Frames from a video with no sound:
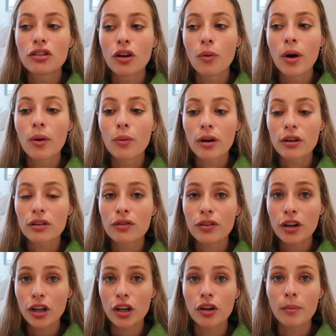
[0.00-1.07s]
So what works
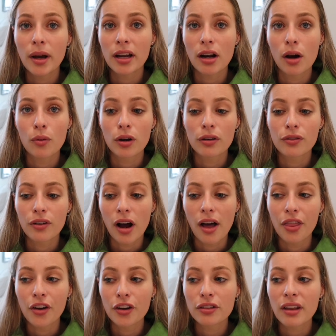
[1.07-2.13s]
for you might not work for
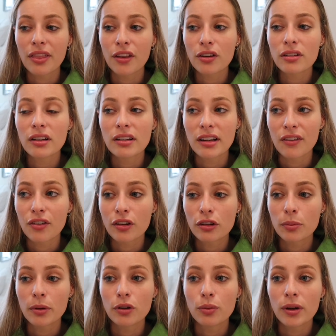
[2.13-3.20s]
others, and there's a
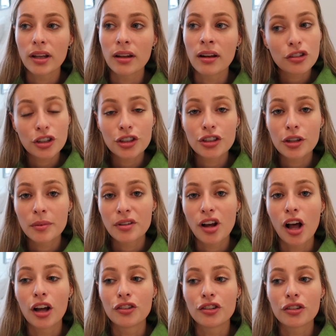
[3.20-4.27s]
difference between certain
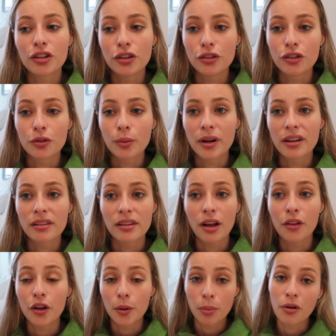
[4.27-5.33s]
dermatologists who just want to
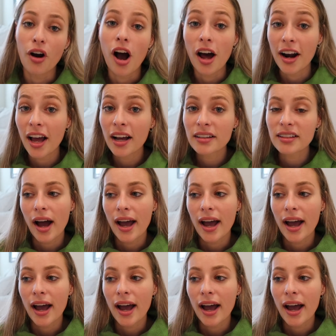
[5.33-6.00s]
sell their product.